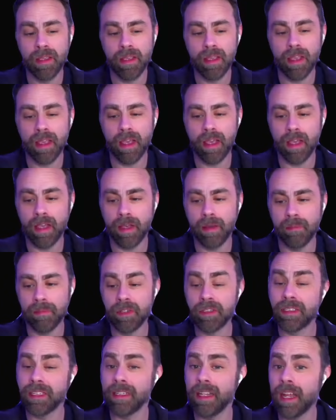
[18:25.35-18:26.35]

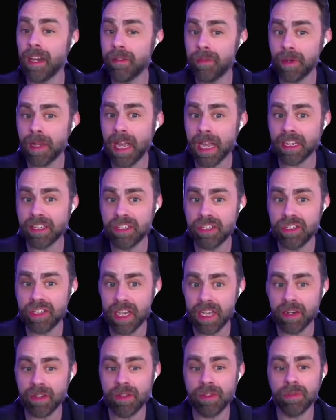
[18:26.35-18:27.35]
There's a lot of reaction
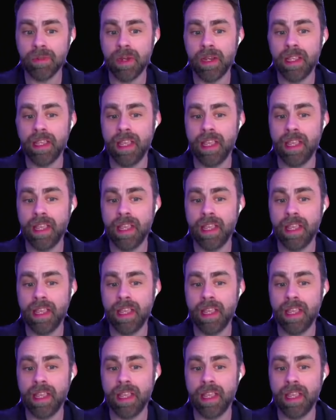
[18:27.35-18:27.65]
channels, right?